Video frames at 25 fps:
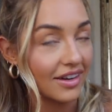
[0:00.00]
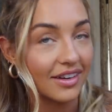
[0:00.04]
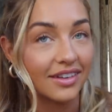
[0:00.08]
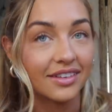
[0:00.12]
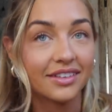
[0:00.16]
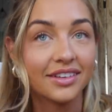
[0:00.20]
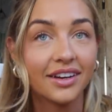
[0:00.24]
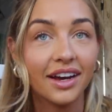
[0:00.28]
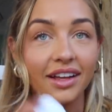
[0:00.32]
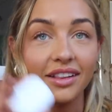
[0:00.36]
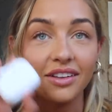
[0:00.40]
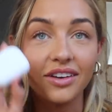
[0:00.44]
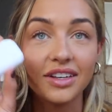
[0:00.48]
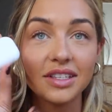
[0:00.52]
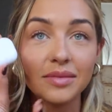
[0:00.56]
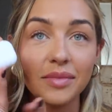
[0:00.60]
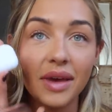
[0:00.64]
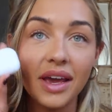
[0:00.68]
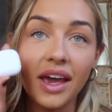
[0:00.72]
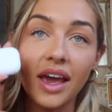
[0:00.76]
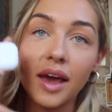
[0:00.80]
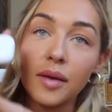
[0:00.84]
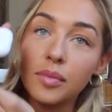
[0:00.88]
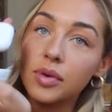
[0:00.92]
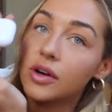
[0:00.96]
I was looking for a
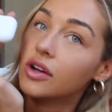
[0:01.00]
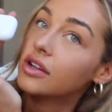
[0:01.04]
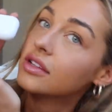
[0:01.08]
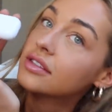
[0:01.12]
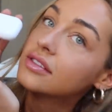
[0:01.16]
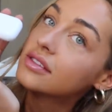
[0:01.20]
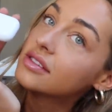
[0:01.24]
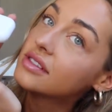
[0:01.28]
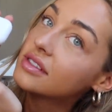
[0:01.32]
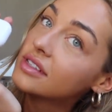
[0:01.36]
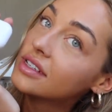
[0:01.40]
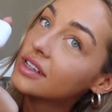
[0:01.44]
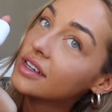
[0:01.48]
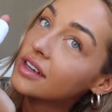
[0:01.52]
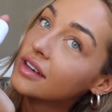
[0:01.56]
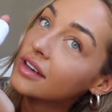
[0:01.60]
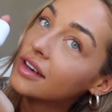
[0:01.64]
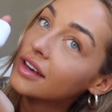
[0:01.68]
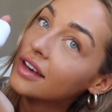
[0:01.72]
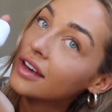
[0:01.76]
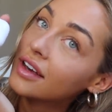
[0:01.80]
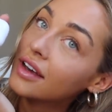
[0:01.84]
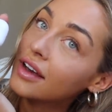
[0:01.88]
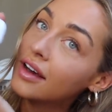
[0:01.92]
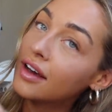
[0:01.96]
pair of swimming goggles
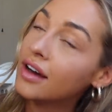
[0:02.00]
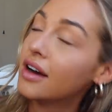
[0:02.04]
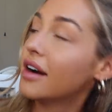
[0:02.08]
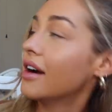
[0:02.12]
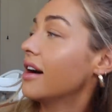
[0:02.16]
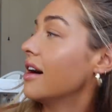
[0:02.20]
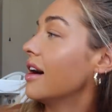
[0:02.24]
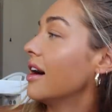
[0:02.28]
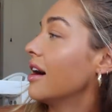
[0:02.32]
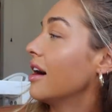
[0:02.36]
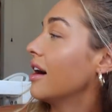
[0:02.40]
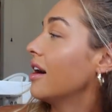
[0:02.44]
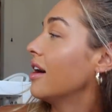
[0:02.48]
and they were there.